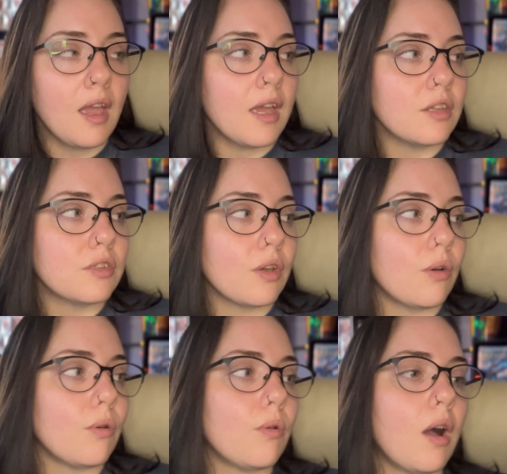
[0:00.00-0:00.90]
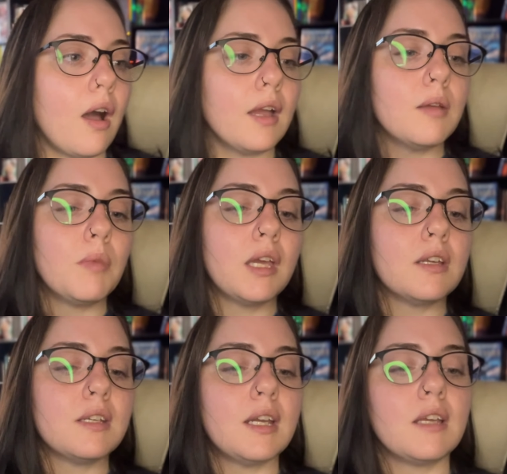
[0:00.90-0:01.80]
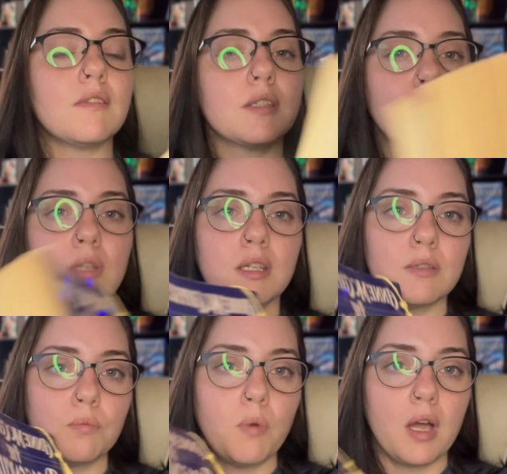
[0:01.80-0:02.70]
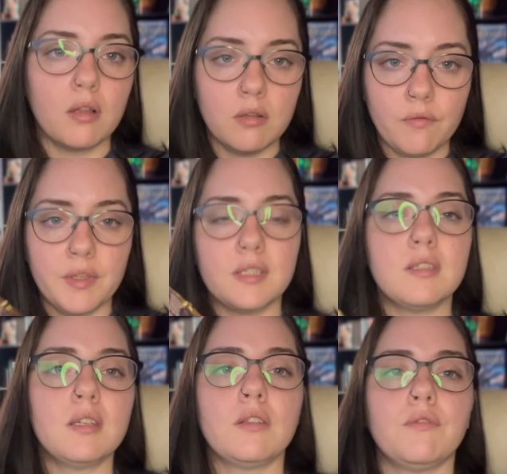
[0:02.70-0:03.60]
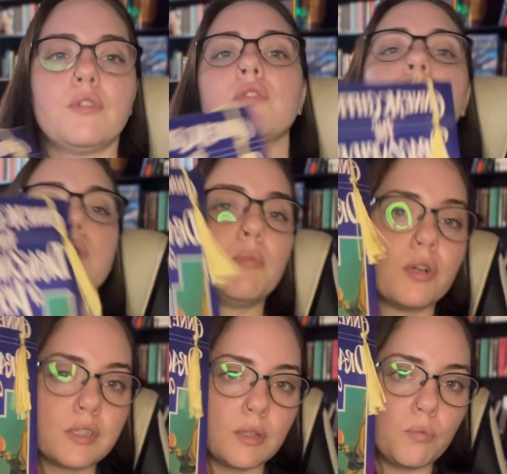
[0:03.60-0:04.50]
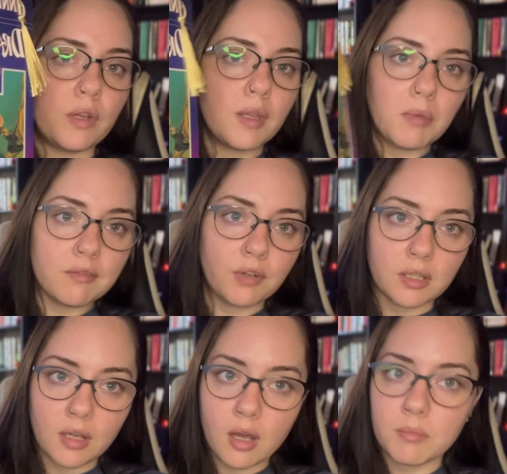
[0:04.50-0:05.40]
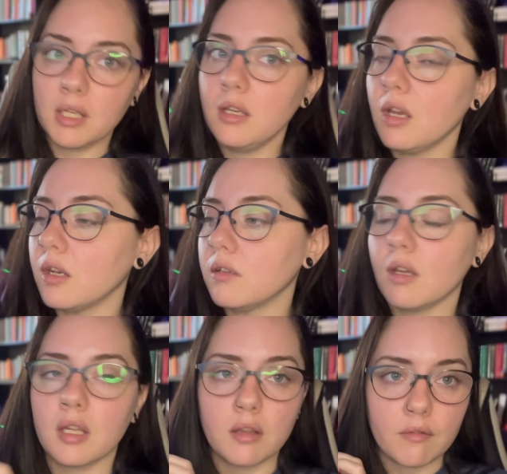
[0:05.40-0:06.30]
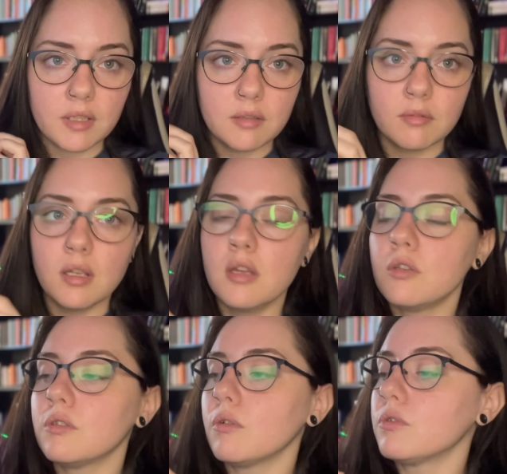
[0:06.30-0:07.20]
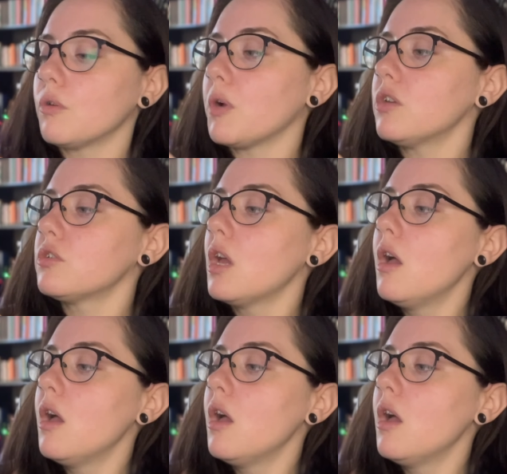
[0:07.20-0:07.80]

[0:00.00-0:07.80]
And so I am annotating this one as well. This is the first 3 books in one that my friend got me, and I love it so much.